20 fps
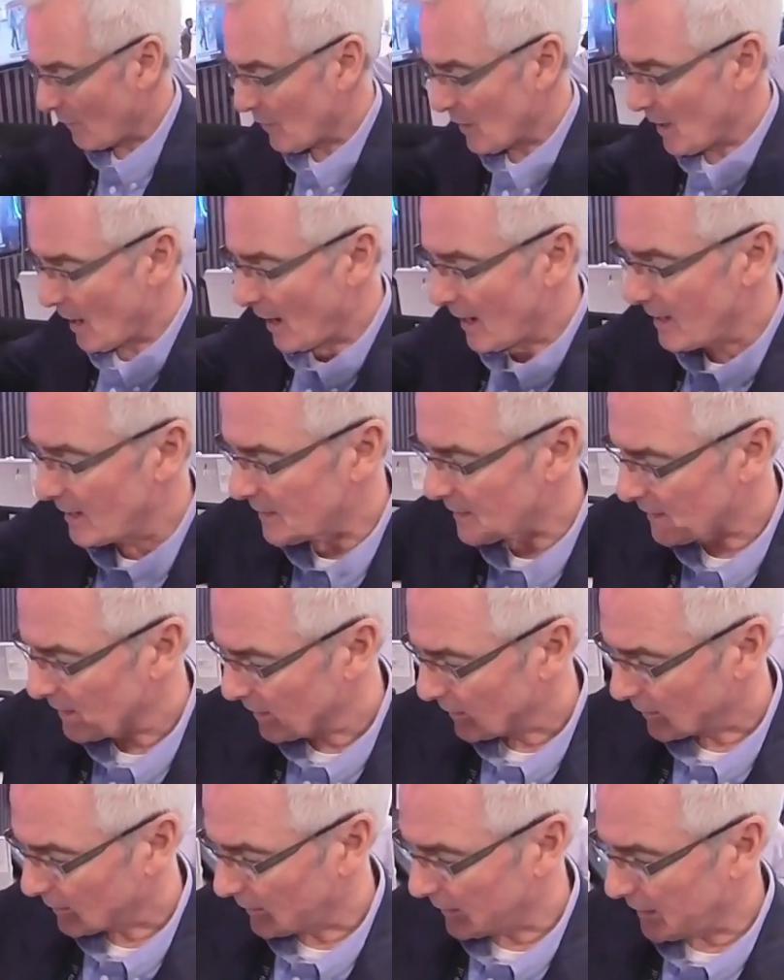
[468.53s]
have a nice,
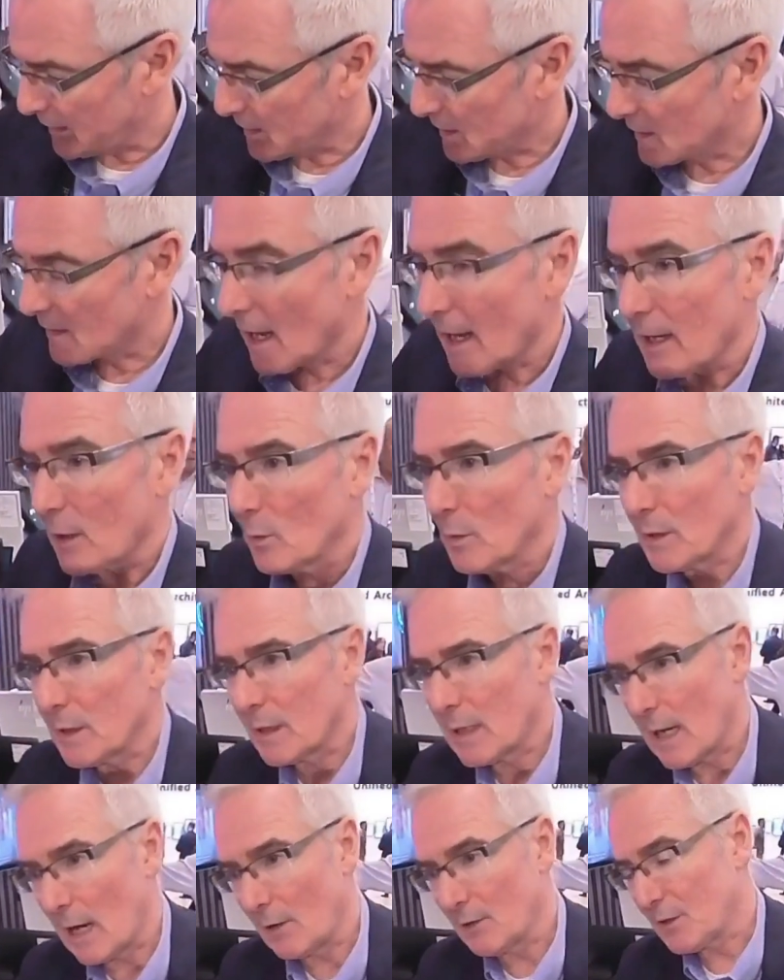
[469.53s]
clean aesthetic with
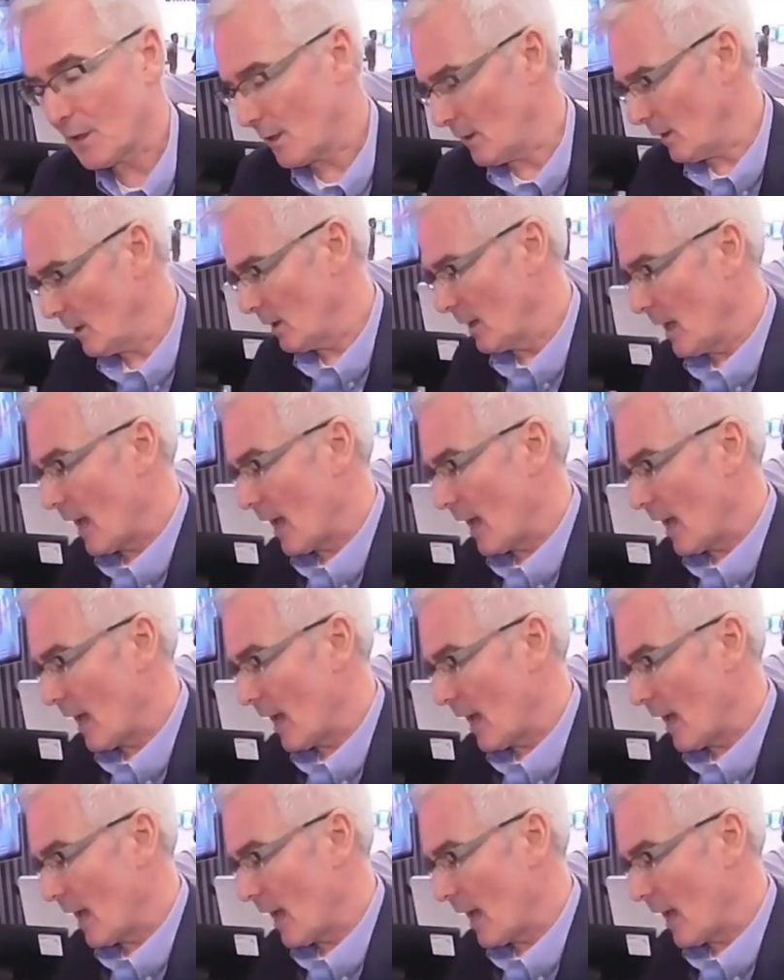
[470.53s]
the counter.